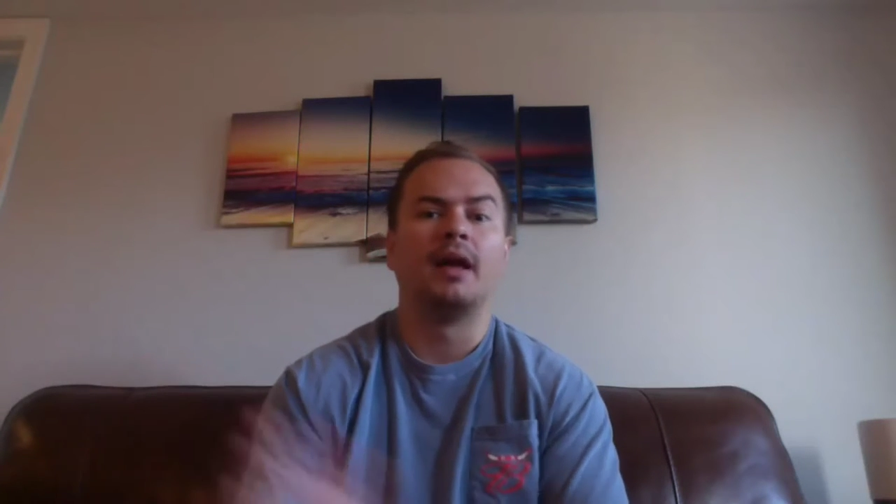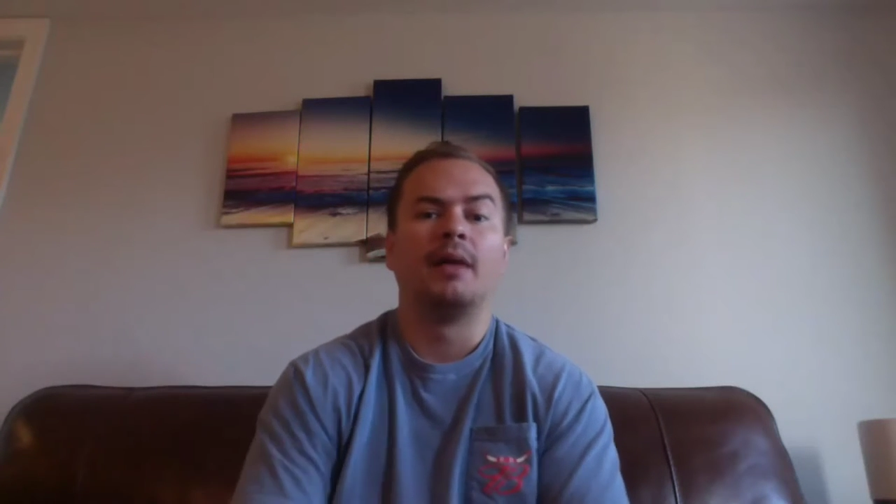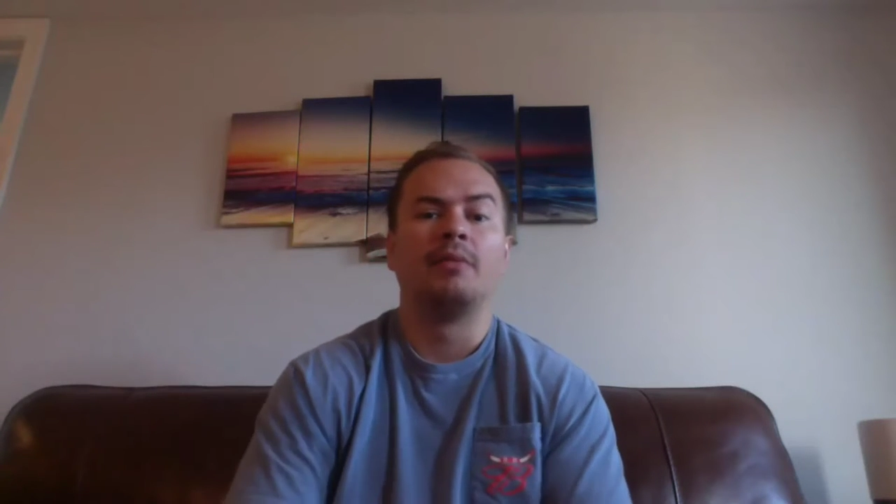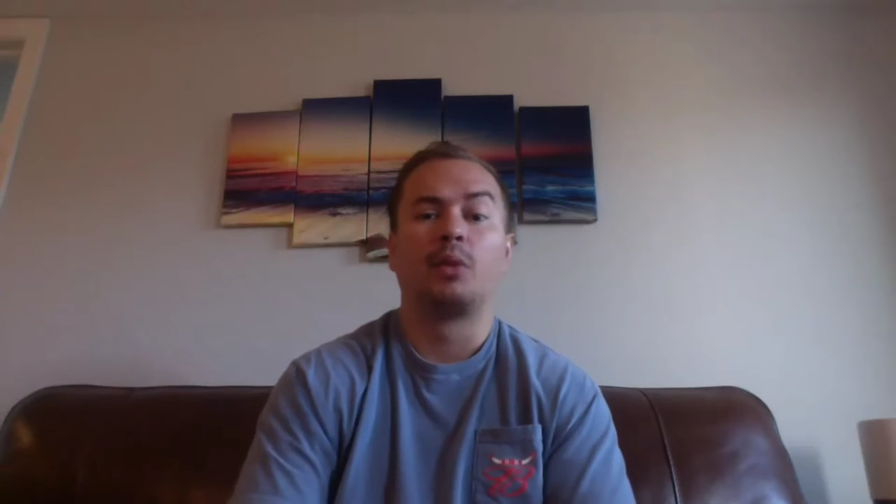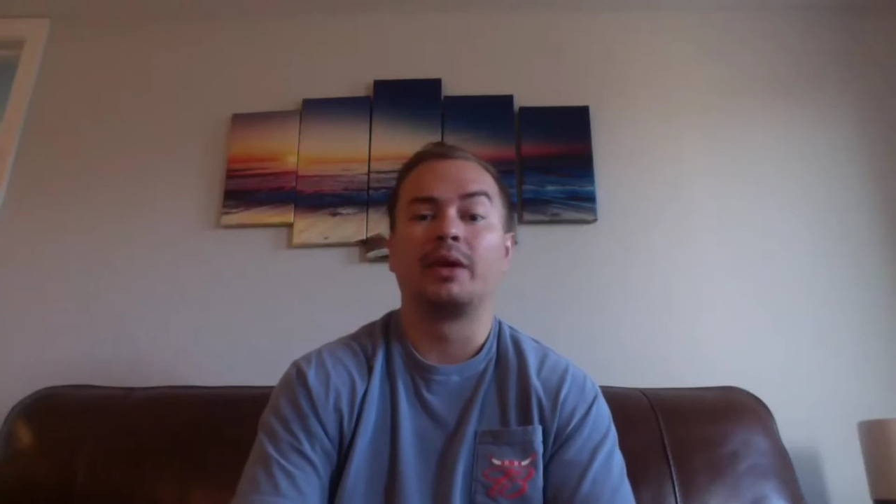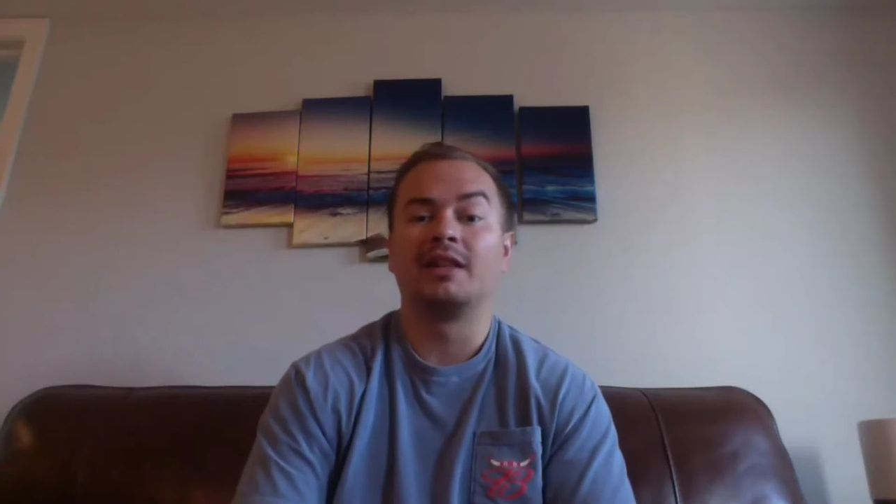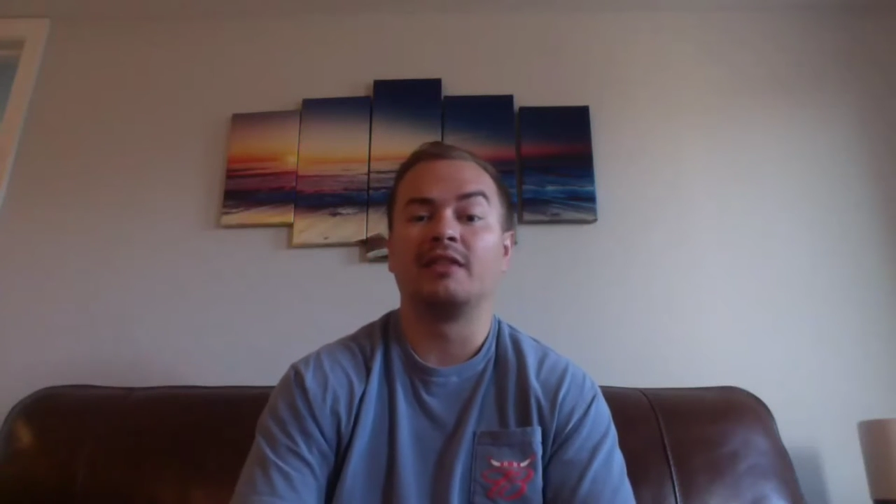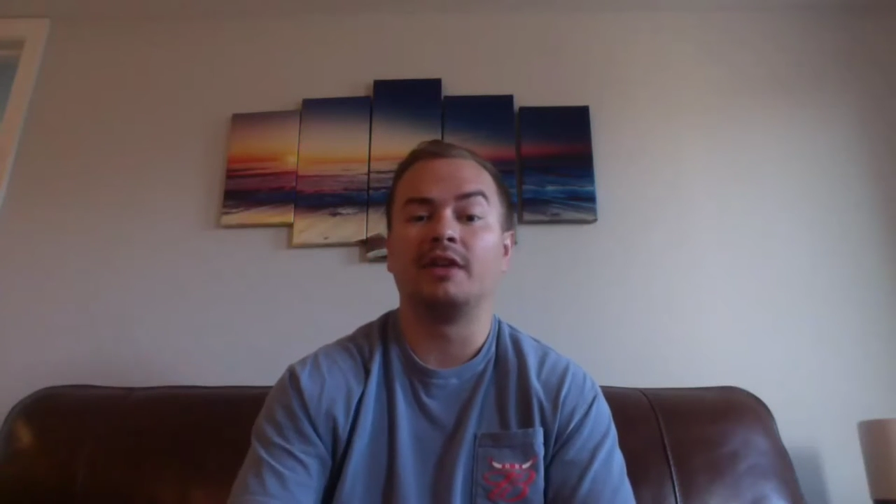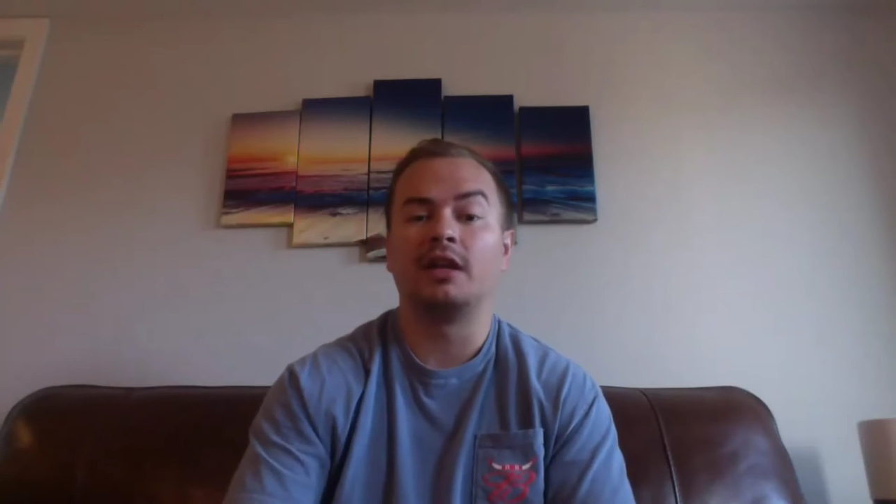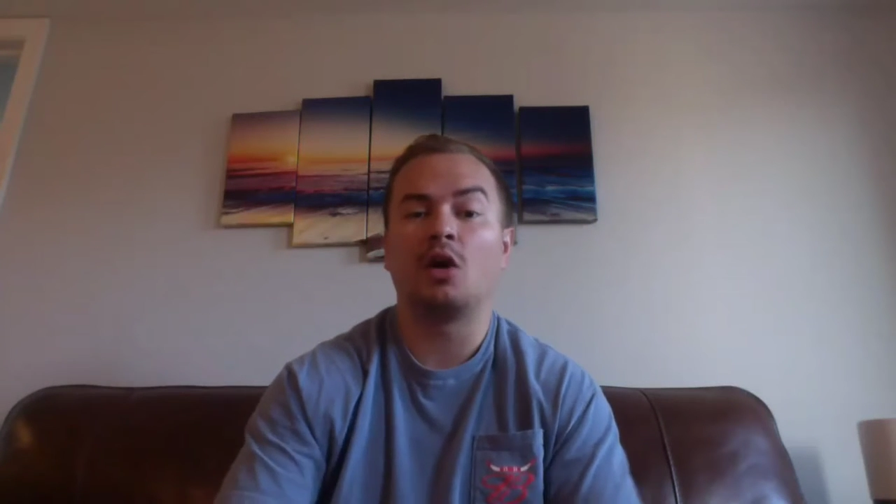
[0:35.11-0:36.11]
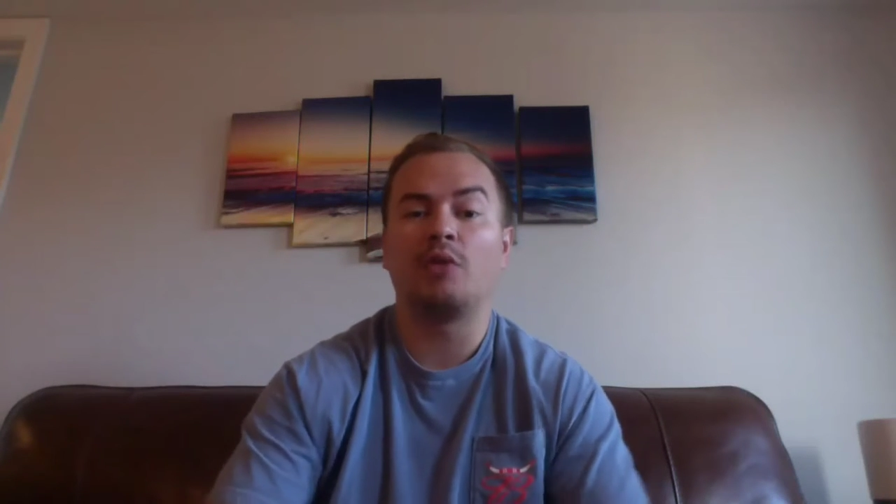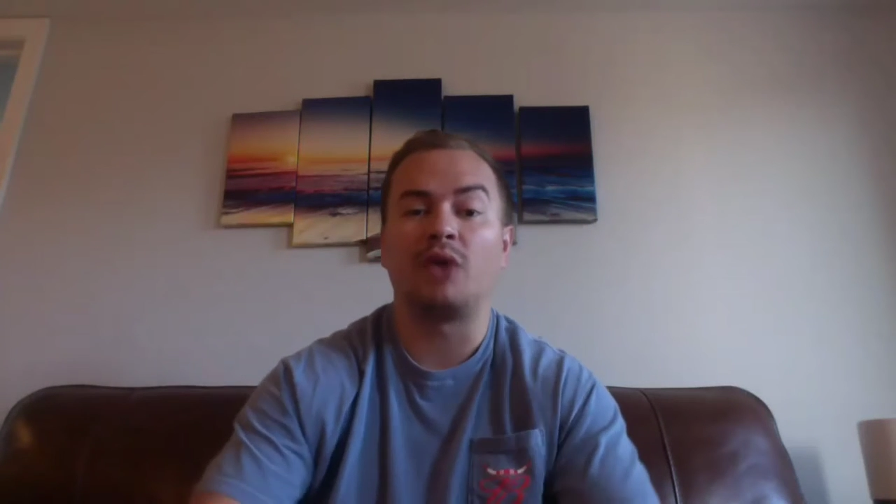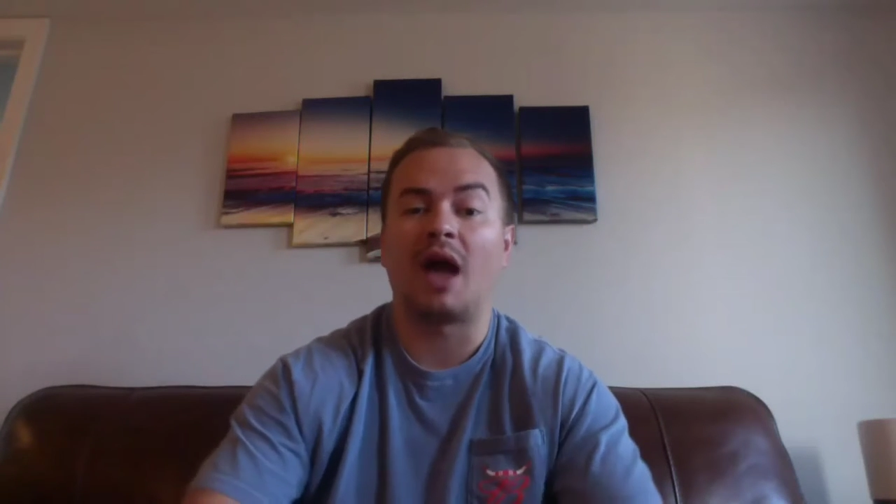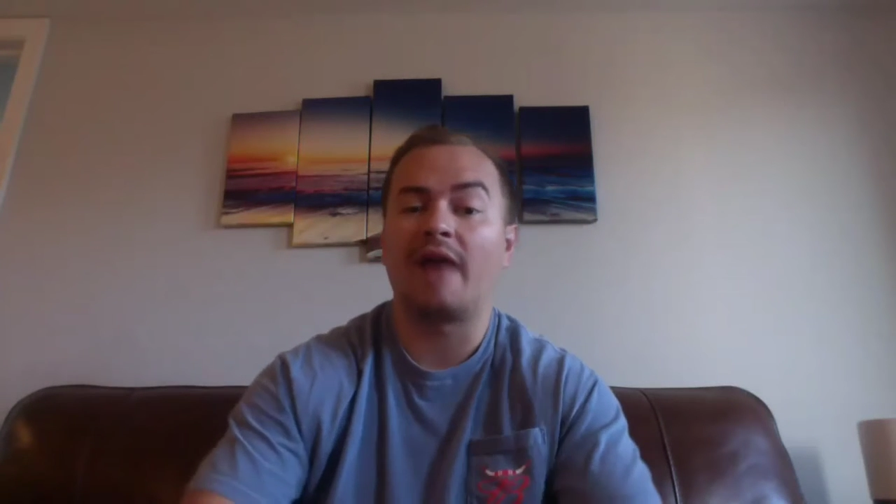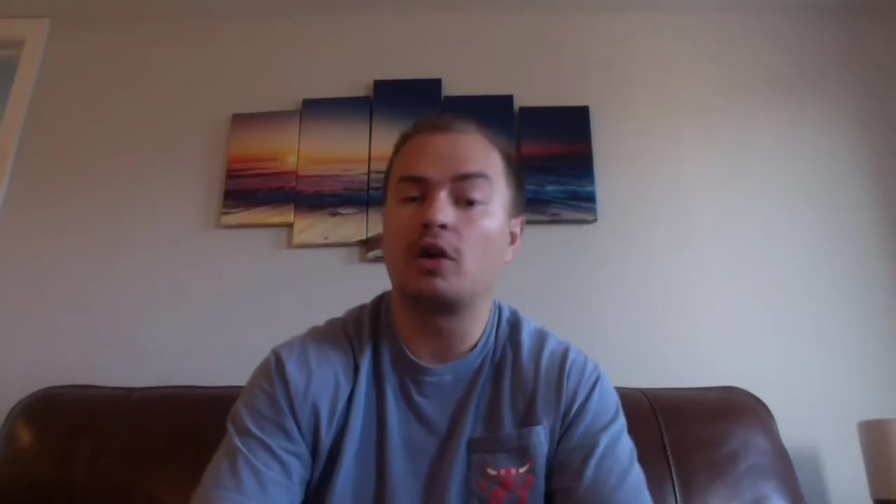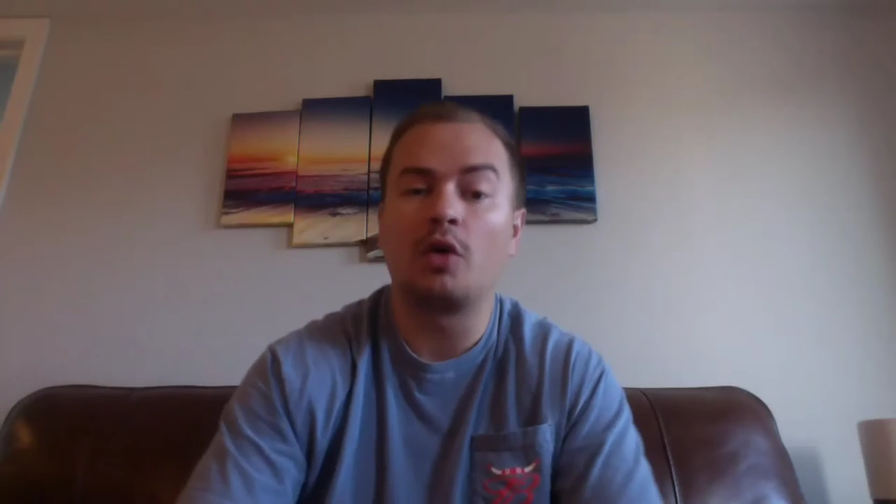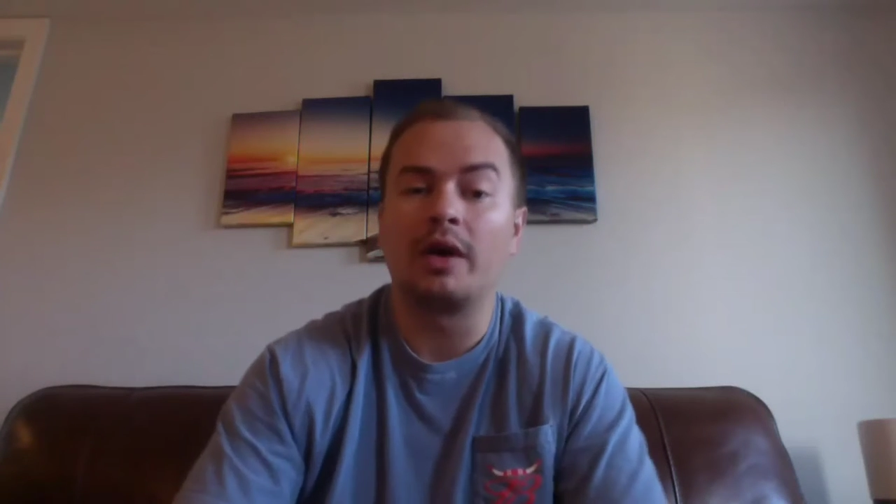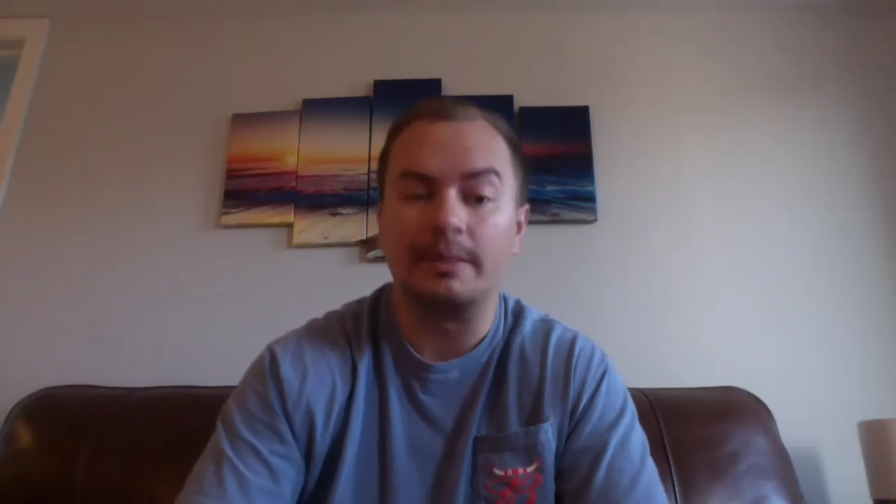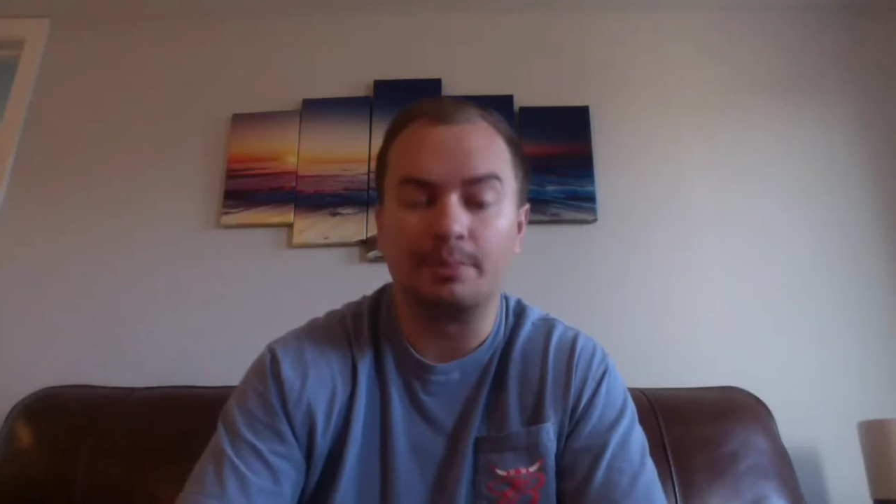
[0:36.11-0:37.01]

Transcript: Before we get in the video, if you haven't already,